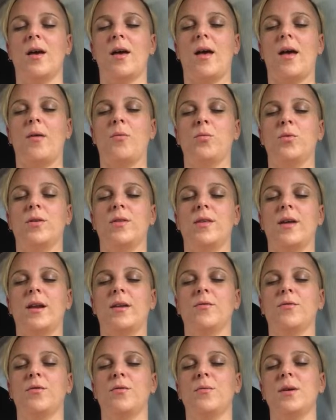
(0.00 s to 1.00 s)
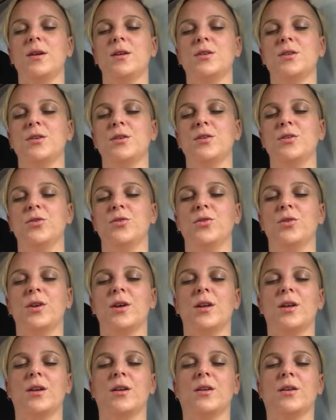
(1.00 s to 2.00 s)
And with that information, you
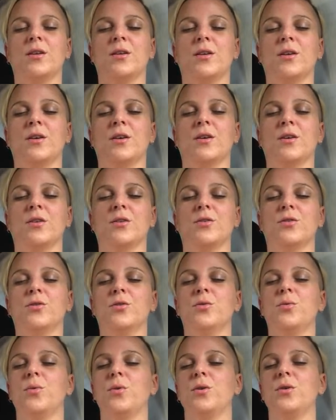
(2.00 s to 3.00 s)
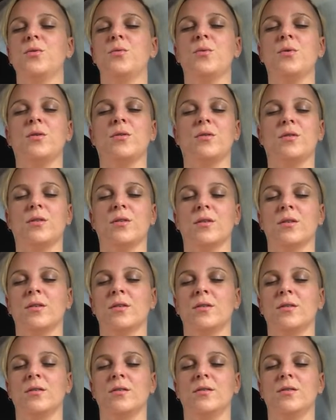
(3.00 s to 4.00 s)
can do what you want.
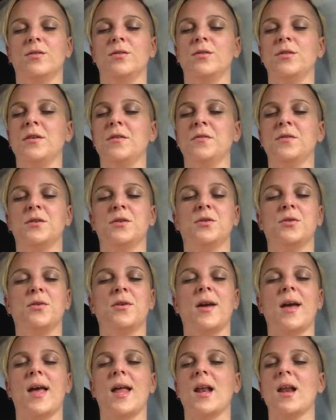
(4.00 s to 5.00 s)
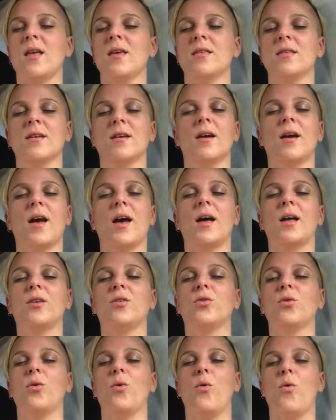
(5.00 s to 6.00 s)
You don't have to do anything at
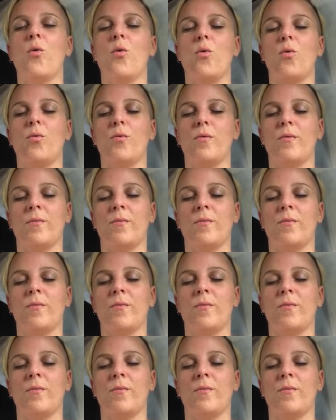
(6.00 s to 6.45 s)
all.